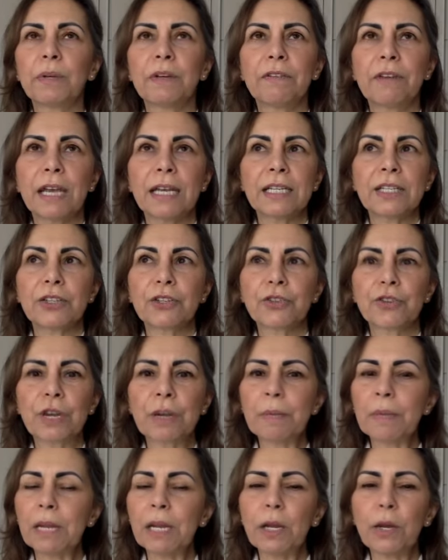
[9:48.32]

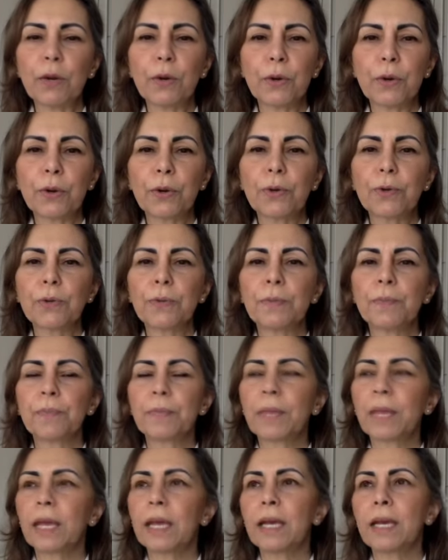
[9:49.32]
extremely loyal.
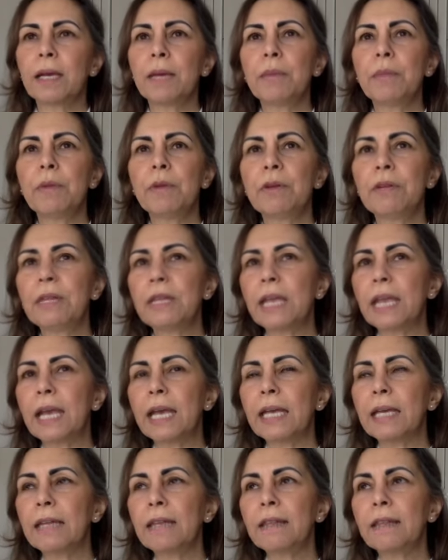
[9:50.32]
Moon in the
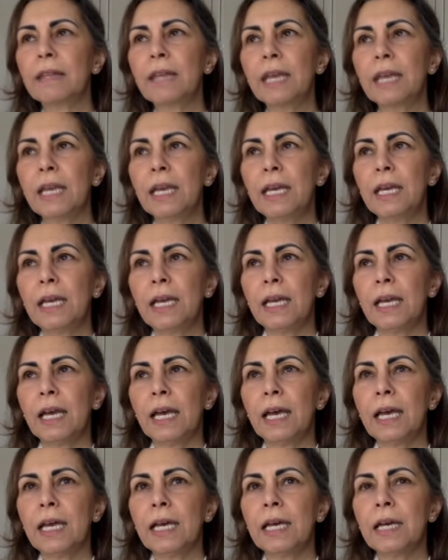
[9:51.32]
eighth.
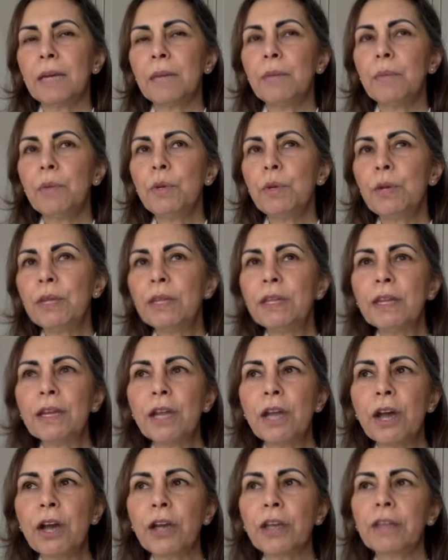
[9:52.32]
Moon in the
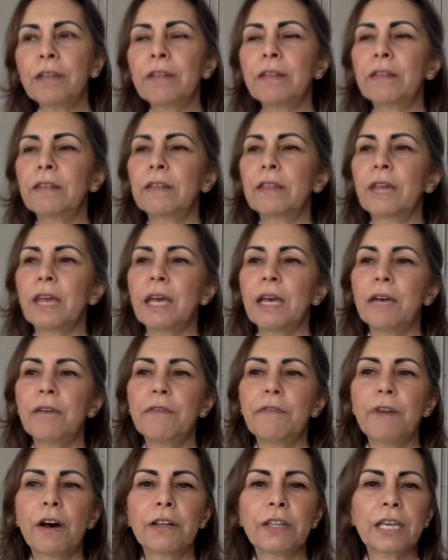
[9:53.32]
ninth,
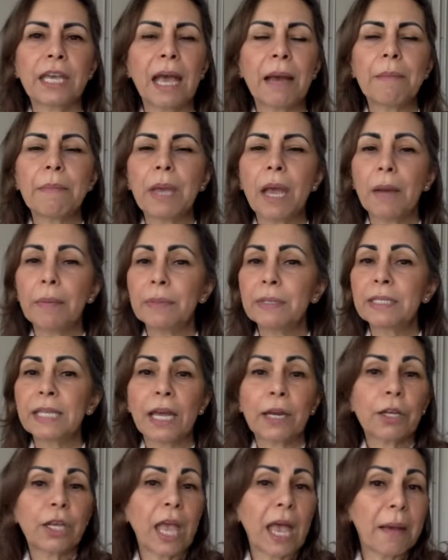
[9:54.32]
father can be up and
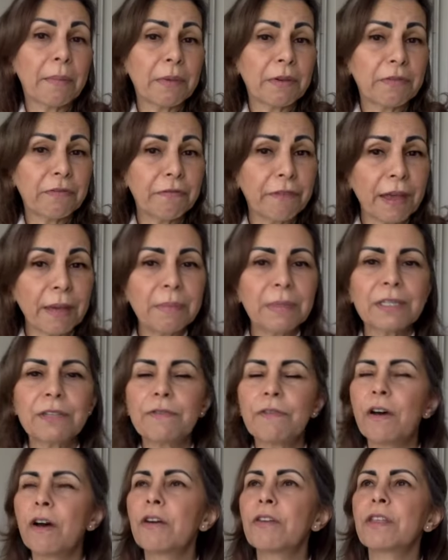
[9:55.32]
down, can be famous
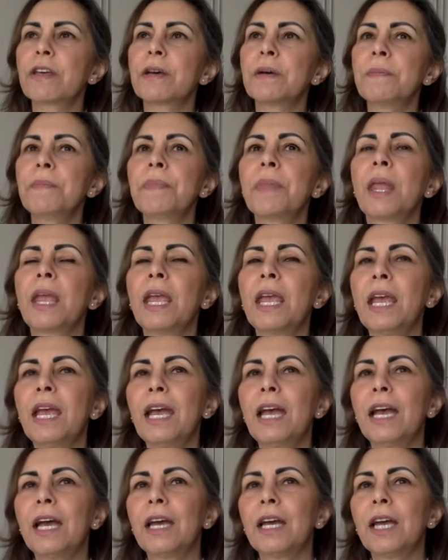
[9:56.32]
father.
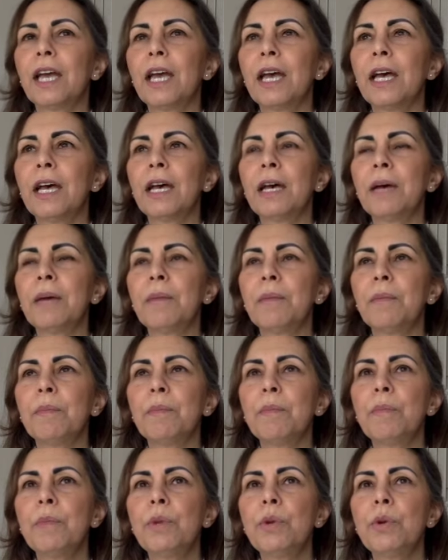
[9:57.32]

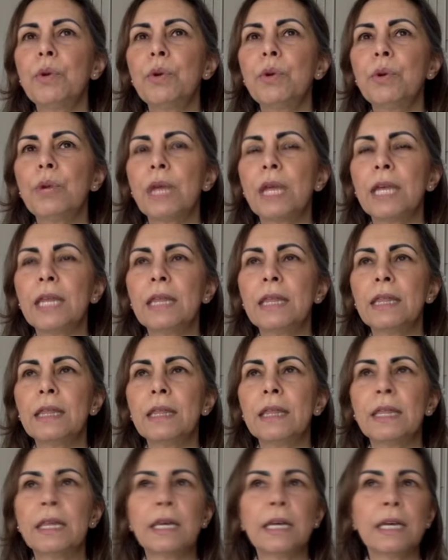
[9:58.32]
Moon
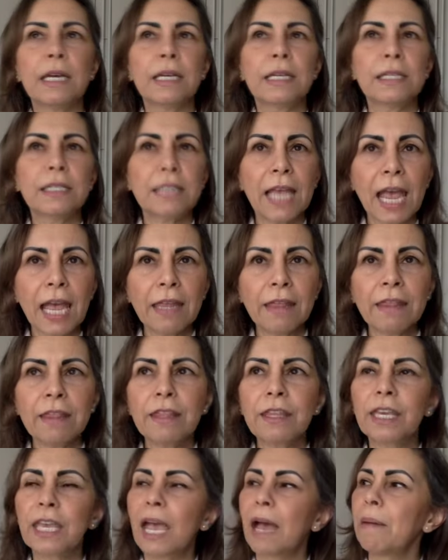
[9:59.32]
in the 10th
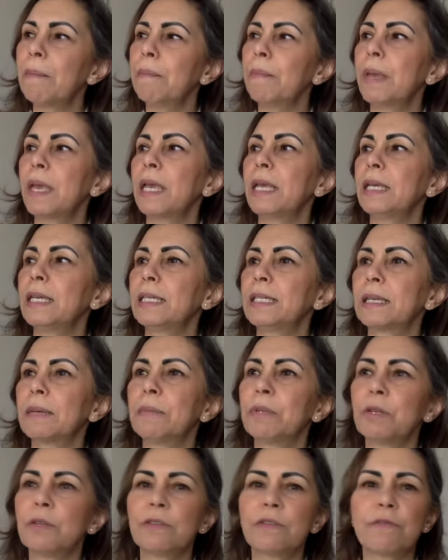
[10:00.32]
can be
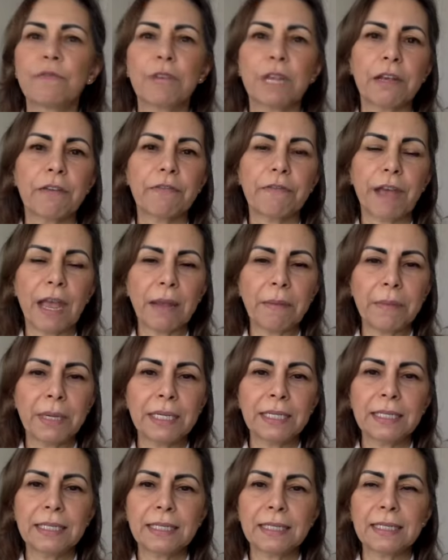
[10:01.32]
somebody who's really
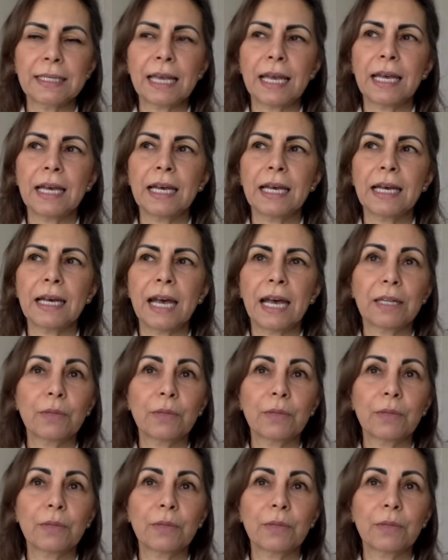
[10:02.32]
famous at